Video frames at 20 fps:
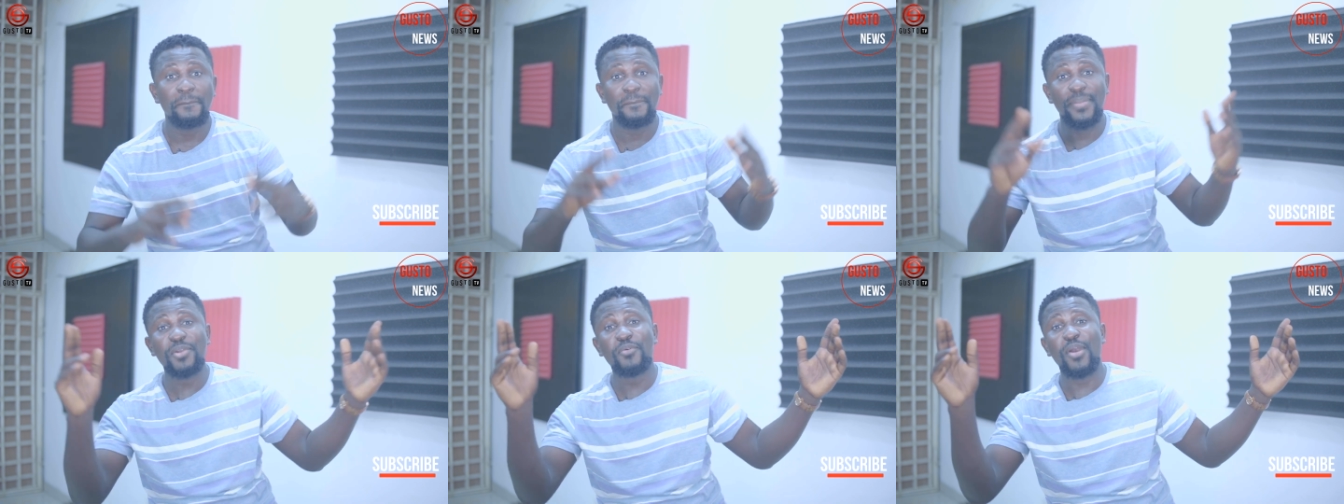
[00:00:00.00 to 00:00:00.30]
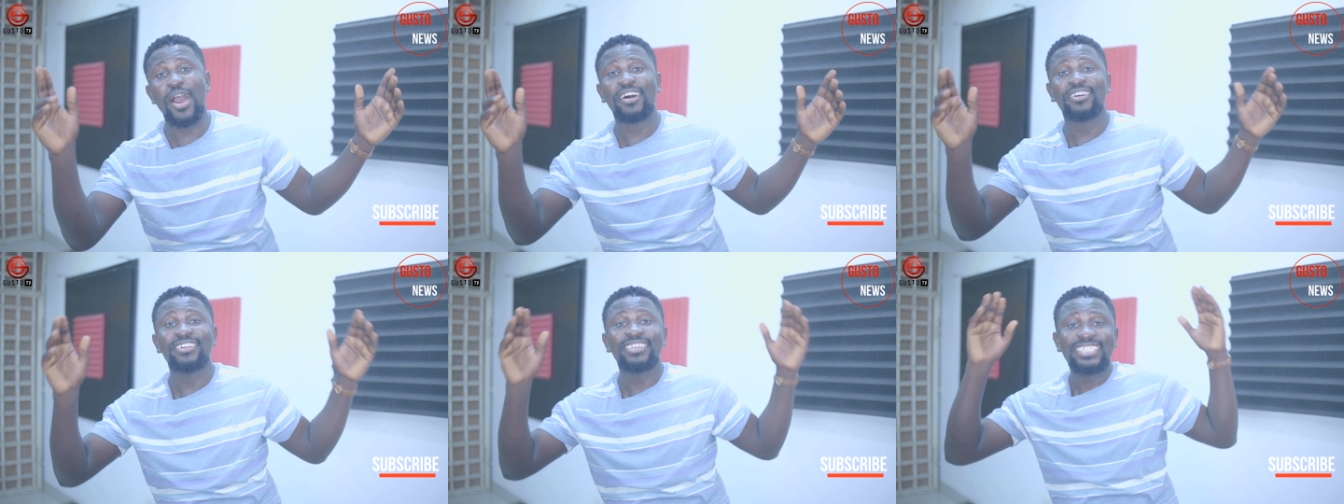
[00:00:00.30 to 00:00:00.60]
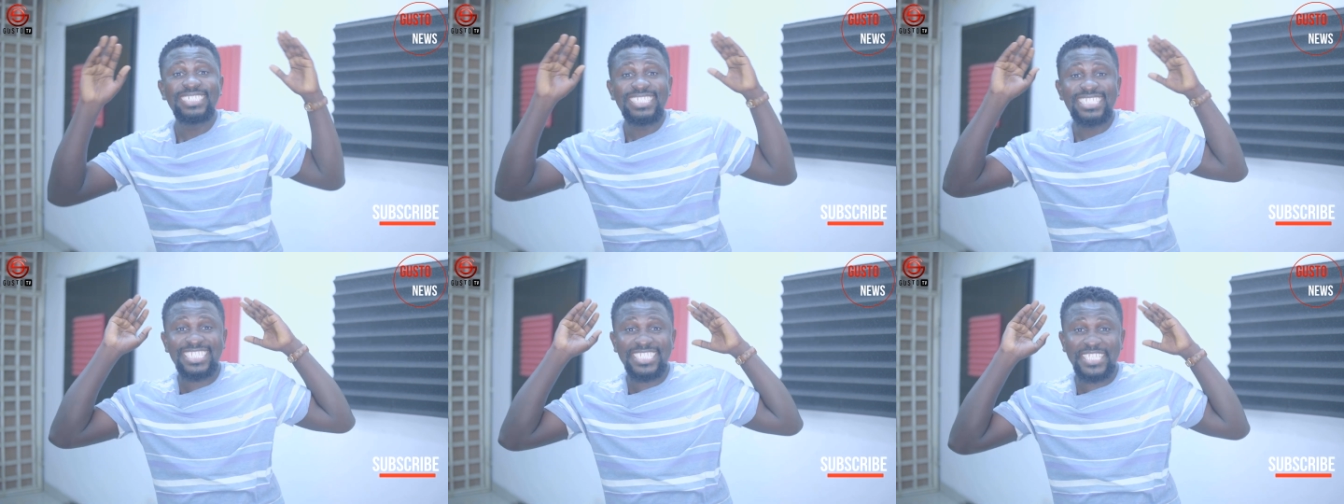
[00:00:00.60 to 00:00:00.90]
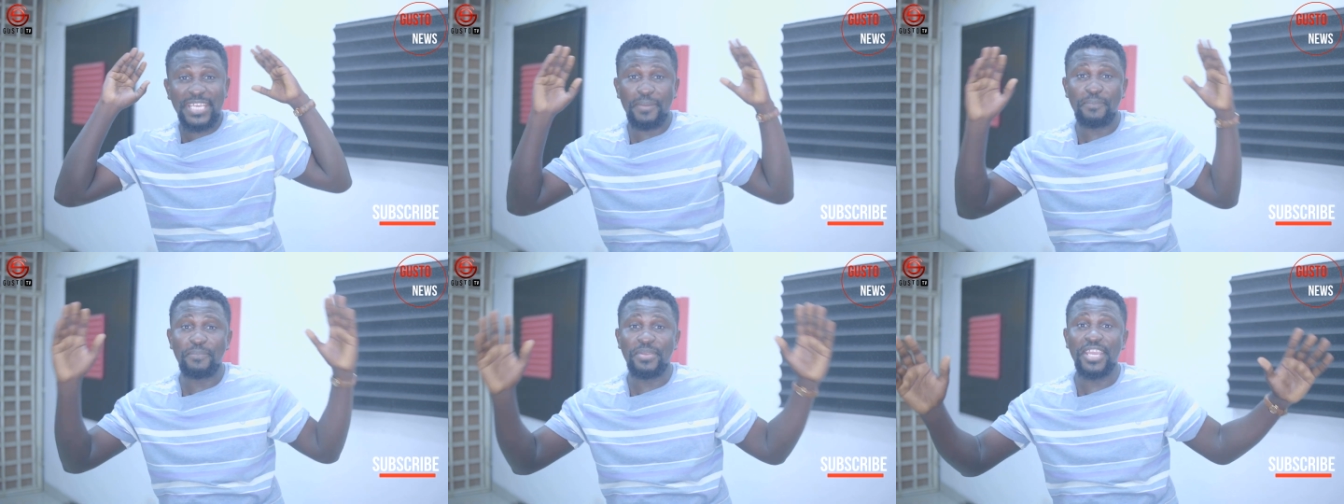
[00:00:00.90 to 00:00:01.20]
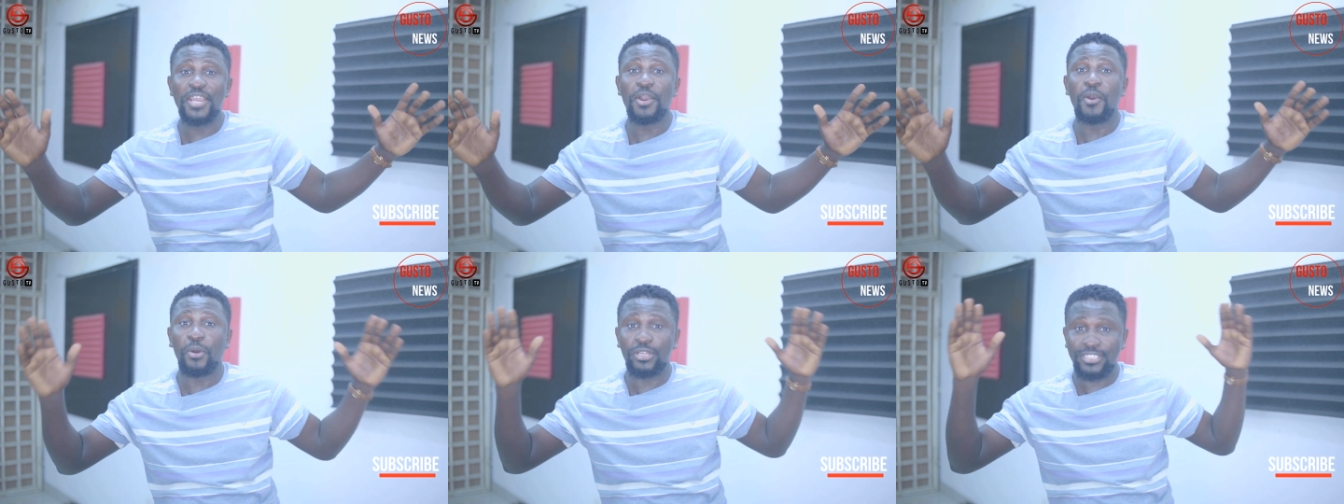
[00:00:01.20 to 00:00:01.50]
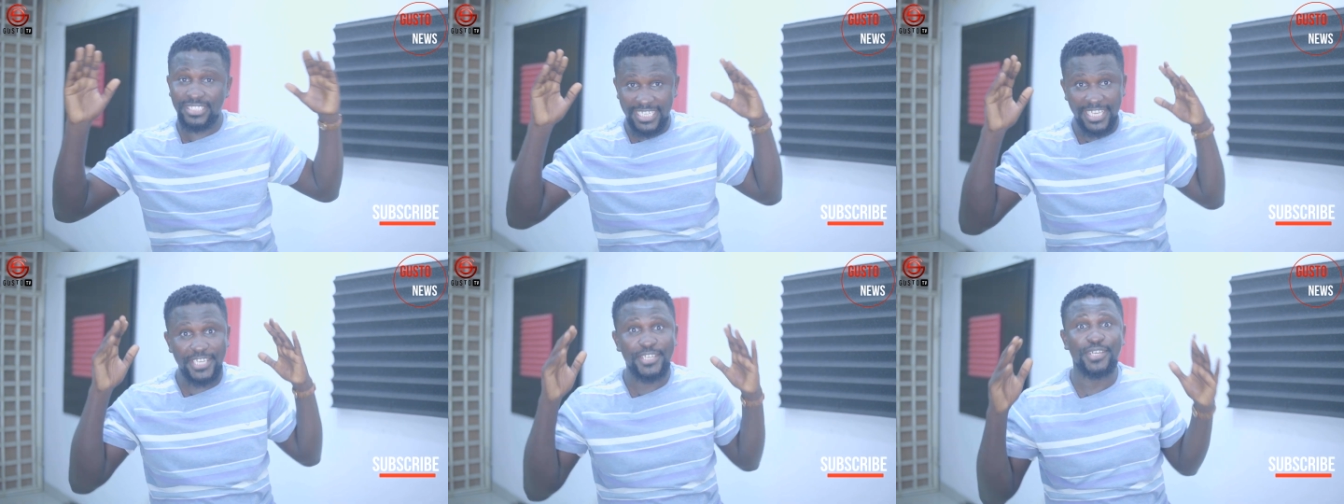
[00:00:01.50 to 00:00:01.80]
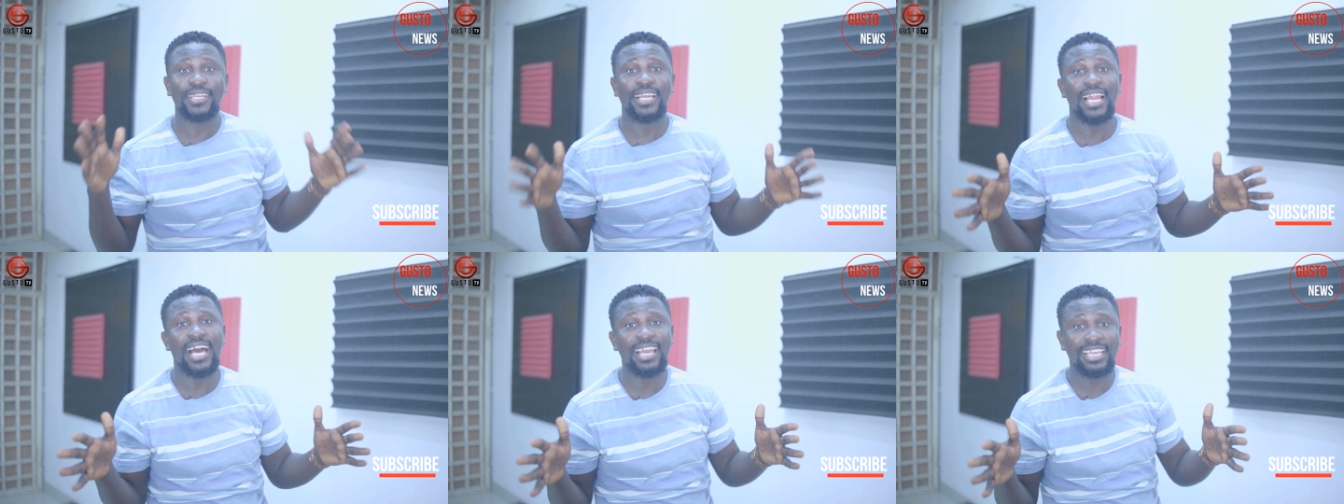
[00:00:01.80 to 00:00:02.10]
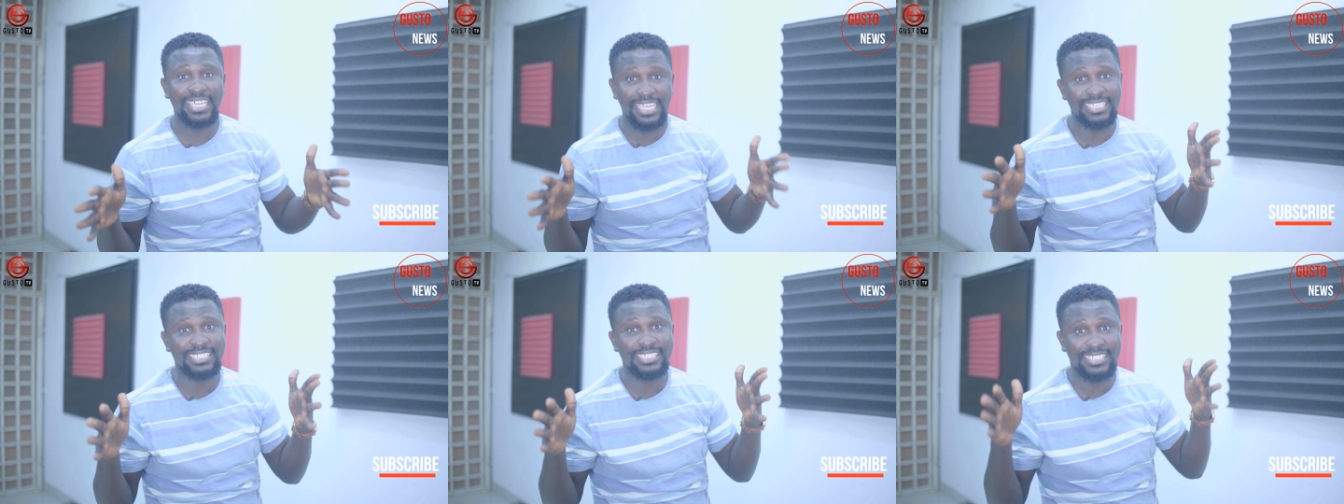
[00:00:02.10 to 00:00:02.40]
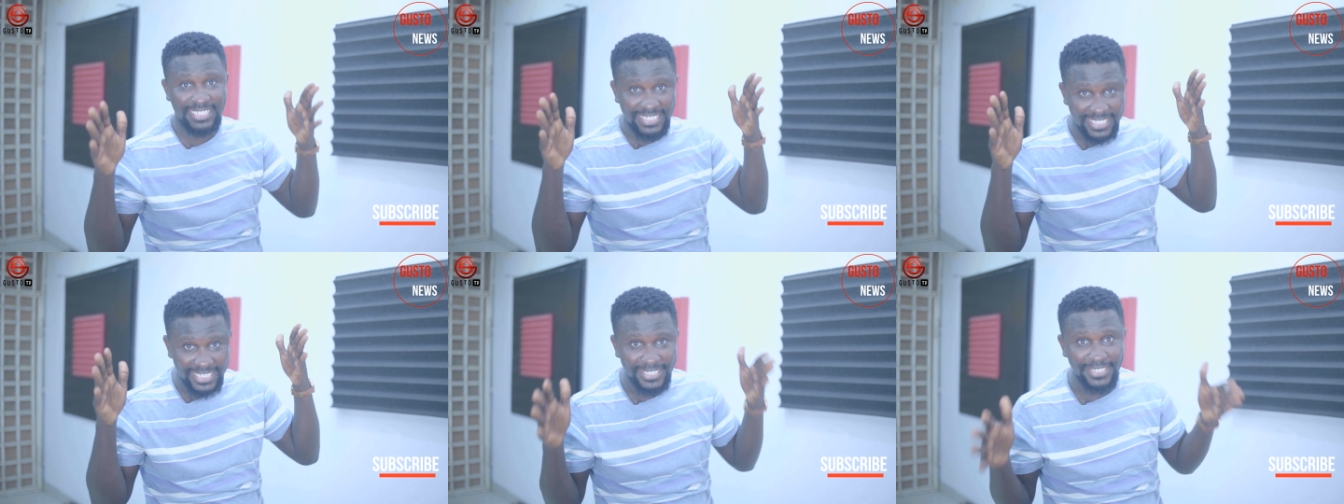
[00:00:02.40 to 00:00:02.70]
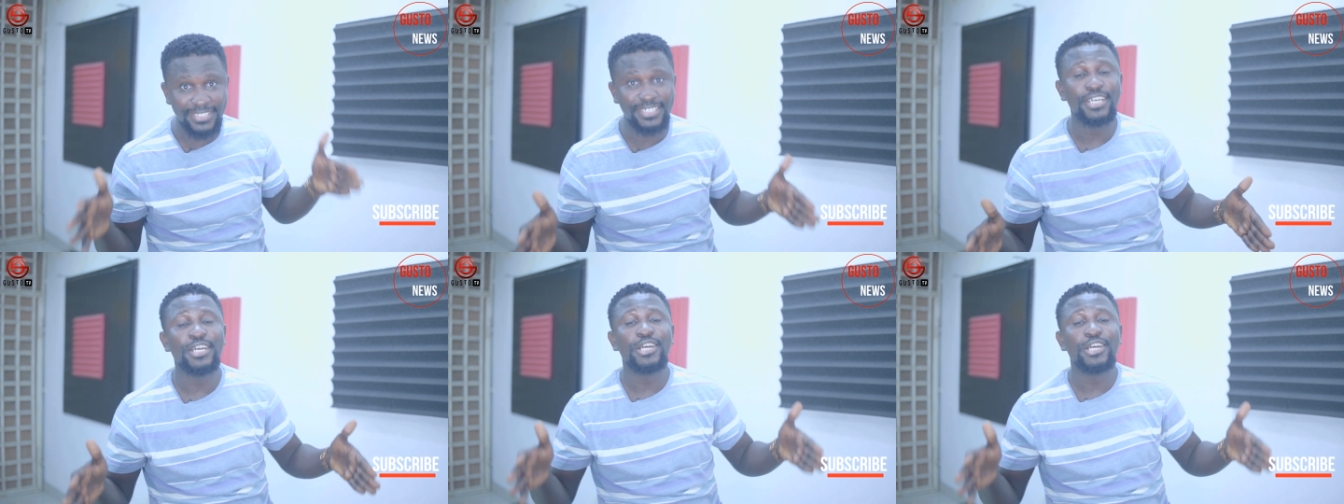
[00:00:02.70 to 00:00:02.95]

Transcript: Meanwhile, Temi Otedola, yes, still